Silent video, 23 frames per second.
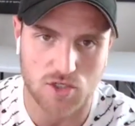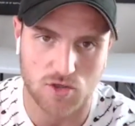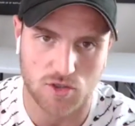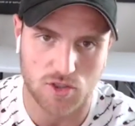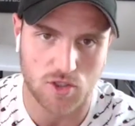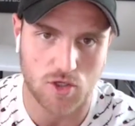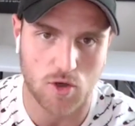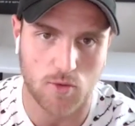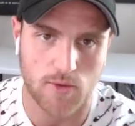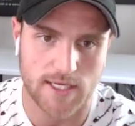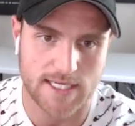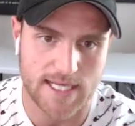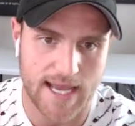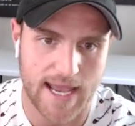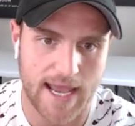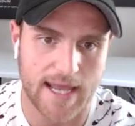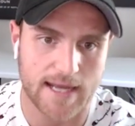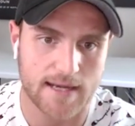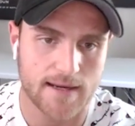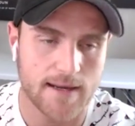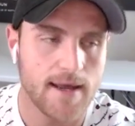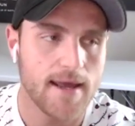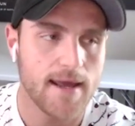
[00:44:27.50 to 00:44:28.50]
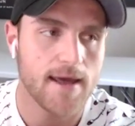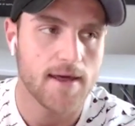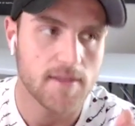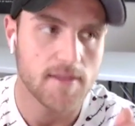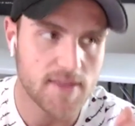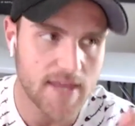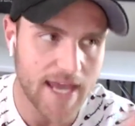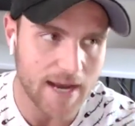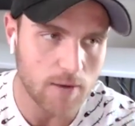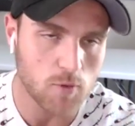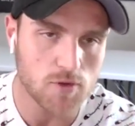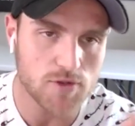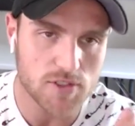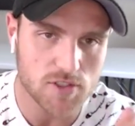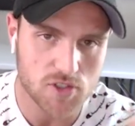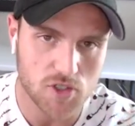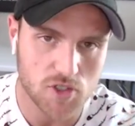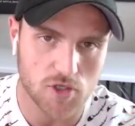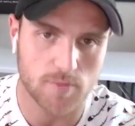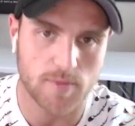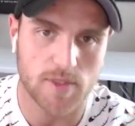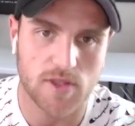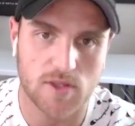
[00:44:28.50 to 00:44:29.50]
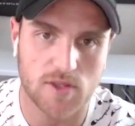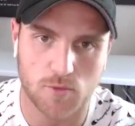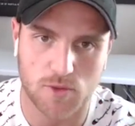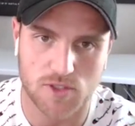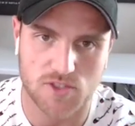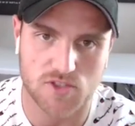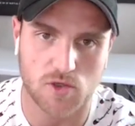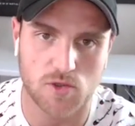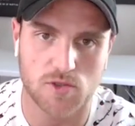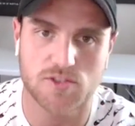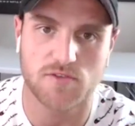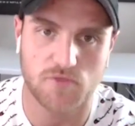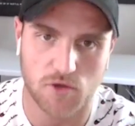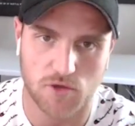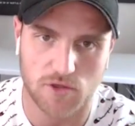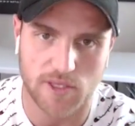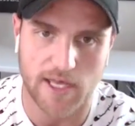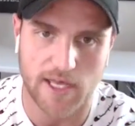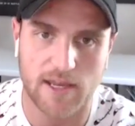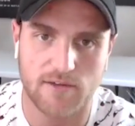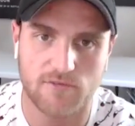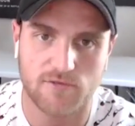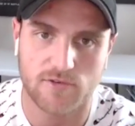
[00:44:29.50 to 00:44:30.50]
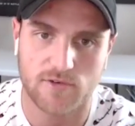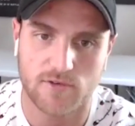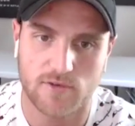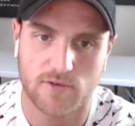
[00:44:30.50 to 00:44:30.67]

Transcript: are you going to head? That will determine the results of your life.